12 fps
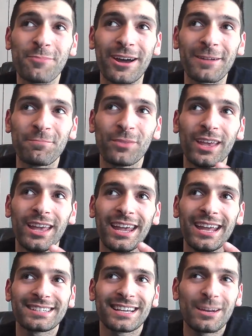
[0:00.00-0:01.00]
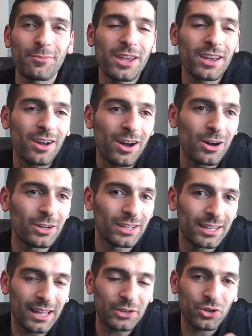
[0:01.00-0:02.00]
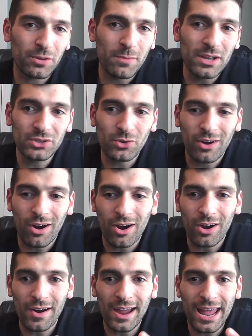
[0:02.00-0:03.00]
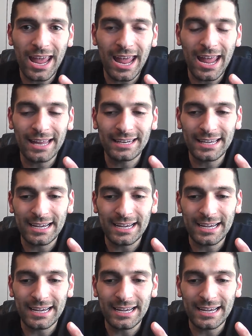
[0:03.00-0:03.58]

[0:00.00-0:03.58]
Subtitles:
but it's going to be an all-electric muscle car, and